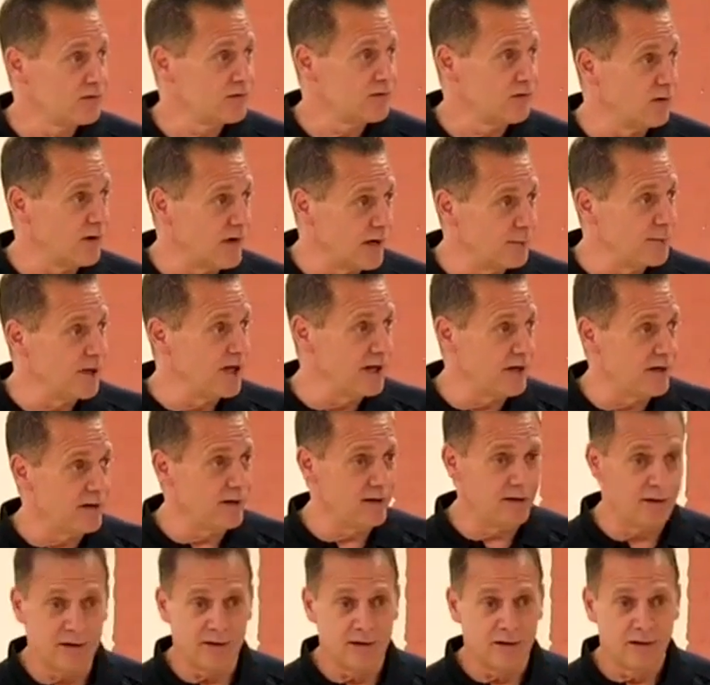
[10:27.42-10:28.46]
so I'm
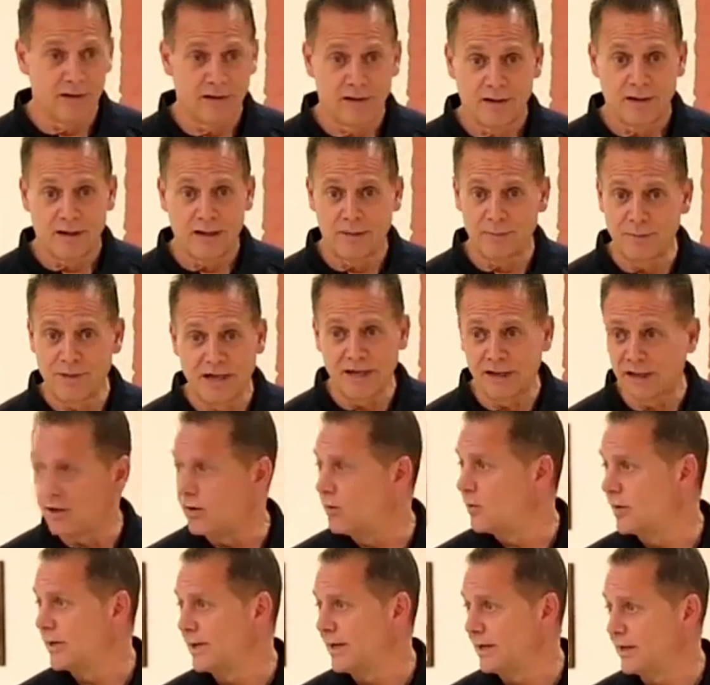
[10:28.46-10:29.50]
here. I'm not
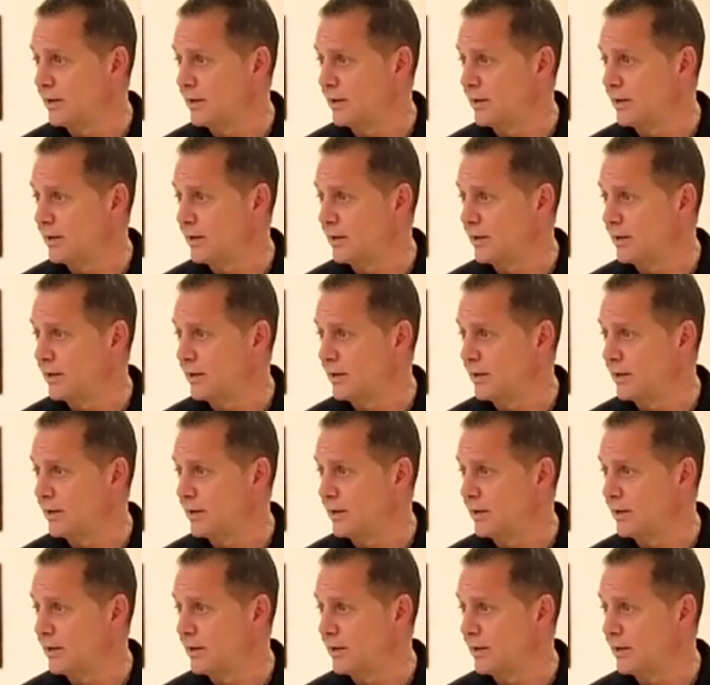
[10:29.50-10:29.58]
going